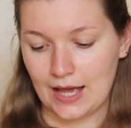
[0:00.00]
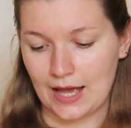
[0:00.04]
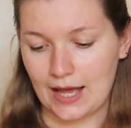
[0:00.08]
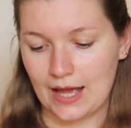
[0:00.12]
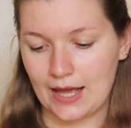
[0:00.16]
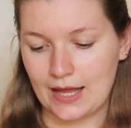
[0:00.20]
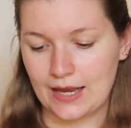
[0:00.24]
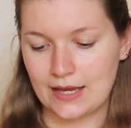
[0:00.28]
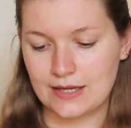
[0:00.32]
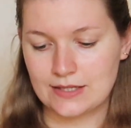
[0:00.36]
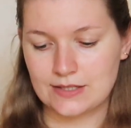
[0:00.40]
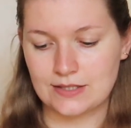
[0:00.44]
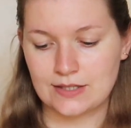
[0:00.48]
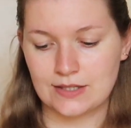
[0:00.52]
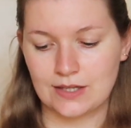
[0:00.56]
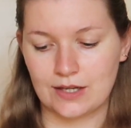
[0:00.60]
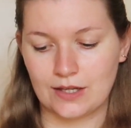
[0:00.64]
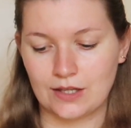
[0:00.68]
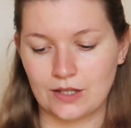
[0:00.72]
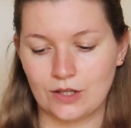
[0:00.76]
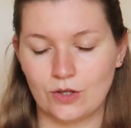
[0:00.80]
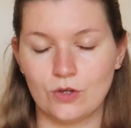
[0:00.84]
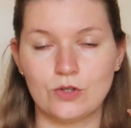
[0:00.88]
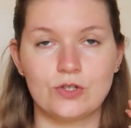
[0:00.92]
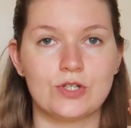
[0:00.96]
and
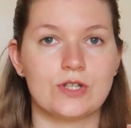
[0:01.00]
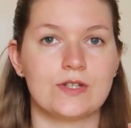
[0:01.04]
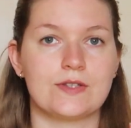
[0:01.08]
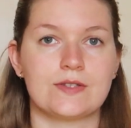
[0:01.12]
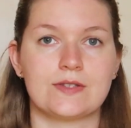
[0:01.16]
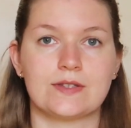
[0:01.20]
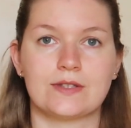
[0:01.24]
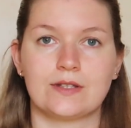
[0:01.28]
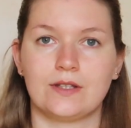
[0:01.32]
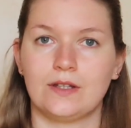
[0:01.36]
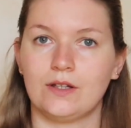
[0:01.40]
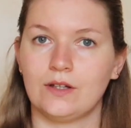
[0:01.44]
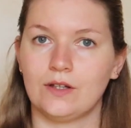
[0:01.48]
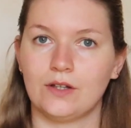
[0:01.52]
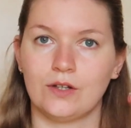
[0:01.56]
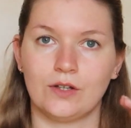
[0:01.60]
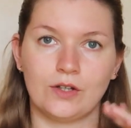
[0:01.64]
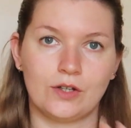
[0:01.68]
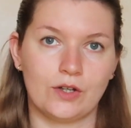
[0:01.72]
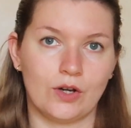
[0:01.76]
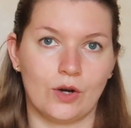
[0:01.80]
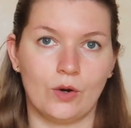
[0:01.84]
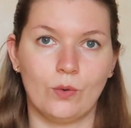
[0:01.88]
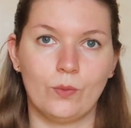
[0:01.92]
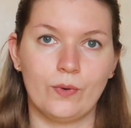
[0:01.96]
you just
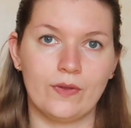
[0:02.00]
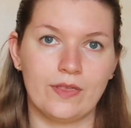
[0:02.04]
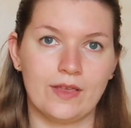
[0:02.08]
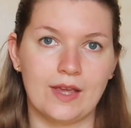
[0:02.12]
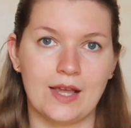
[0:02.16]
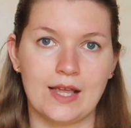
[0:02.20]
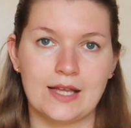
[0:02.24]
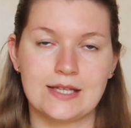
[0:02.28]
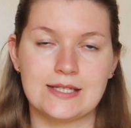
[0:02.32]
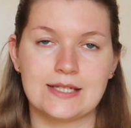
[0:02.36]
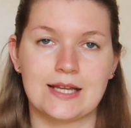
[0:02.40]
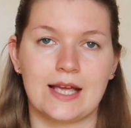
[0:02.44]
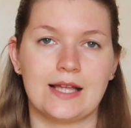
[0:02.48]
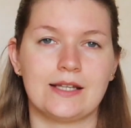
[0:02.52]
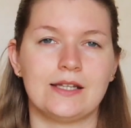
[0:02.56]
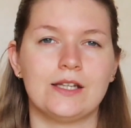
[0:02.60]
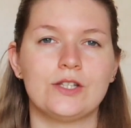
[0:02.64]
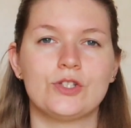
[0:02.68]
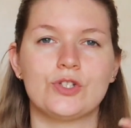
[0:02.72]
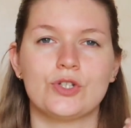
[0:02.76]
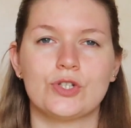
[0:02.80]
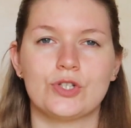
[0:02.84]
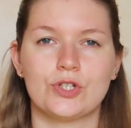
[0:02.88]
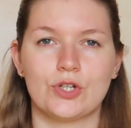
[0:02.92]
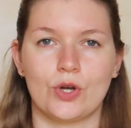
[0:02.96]
go with it, and
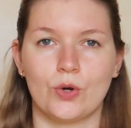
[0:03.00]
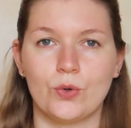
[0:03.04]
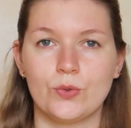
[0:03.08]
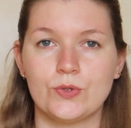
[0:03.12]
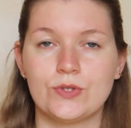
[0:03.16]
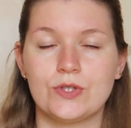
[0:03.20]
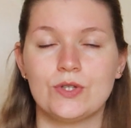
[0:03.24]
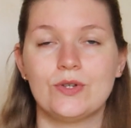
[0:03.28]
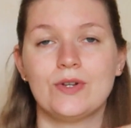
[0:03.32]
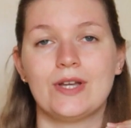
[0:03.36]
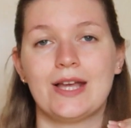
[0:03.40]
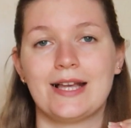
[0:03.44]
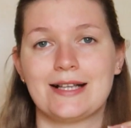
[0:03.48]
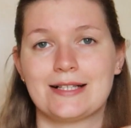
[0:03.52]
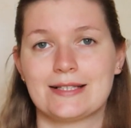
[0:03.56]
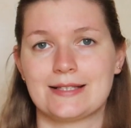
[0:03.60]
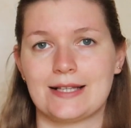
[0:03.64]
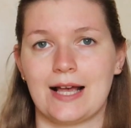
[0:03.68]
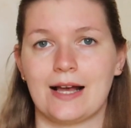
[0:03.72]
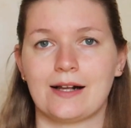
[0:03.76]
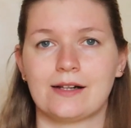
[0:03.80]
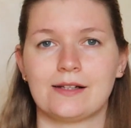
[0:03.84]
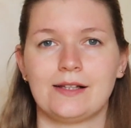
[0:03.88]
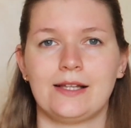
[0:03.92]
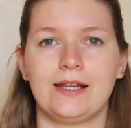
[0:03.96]
it shows you
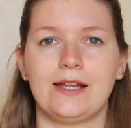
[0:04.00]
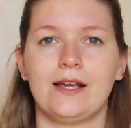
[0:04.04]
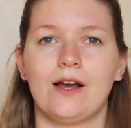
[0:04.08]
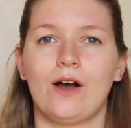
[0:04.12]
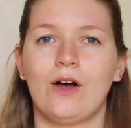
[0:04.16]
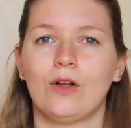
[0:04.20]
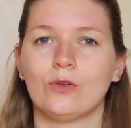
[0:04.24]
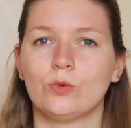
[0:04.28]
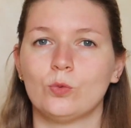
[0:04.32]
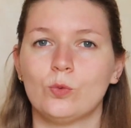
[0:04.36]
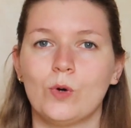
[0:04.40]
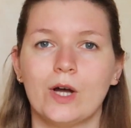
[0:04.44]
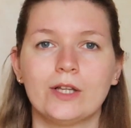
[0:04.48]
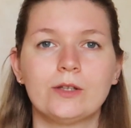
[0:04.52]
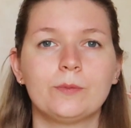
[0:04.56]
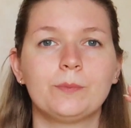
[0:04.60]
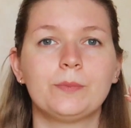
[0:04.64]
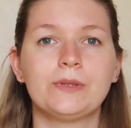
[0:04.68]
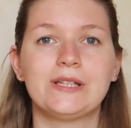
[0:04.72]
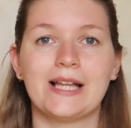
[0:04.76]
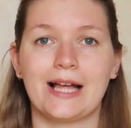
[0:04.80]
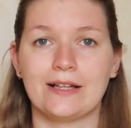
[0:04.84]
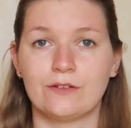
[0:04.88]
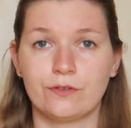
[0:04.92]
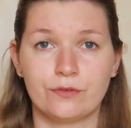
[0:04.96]
exactly on what
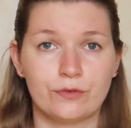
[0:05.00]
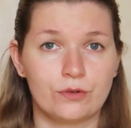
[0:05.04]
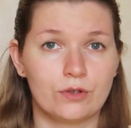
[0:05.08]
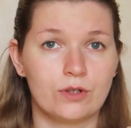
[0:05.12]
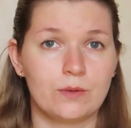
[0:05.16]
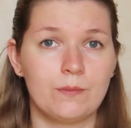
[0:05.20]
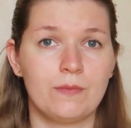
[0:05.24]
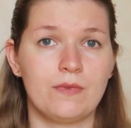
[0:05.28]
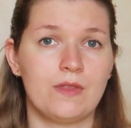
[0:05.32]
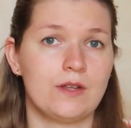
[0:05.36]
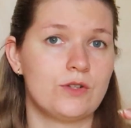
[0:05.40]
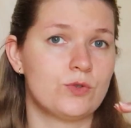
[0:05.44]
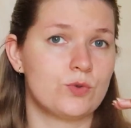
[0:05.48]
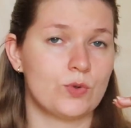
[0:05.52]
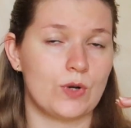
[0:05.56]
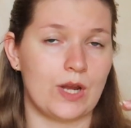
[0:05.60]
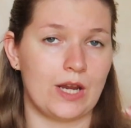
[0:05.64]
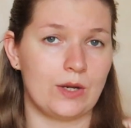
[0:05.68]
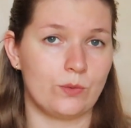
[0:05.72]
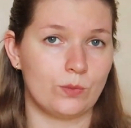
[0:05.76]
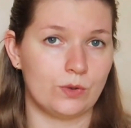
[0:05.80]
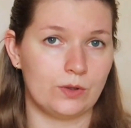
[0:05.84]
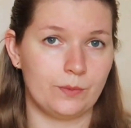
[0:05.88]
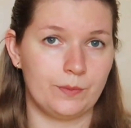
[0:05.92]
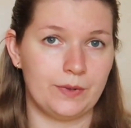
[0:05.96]
platform the
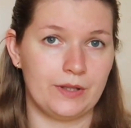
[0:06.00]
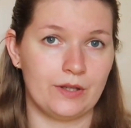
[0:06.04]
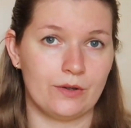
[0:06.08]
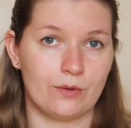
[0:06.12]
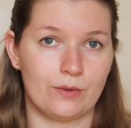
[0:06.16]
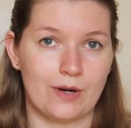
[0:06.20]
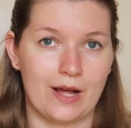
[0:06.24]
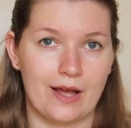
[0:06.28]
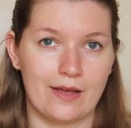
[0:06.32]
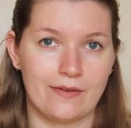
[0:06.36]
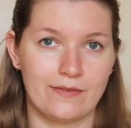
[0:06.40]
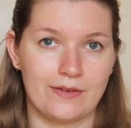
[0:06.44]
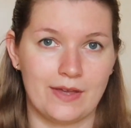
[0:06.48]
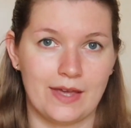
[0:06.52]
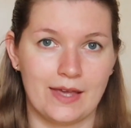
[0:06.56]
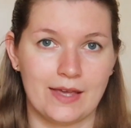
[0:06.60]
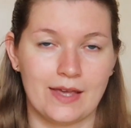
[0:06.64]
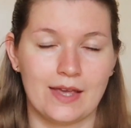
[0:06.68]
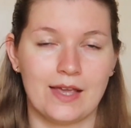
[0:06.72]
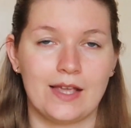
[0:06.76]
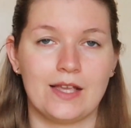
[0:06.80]
train will be arriving.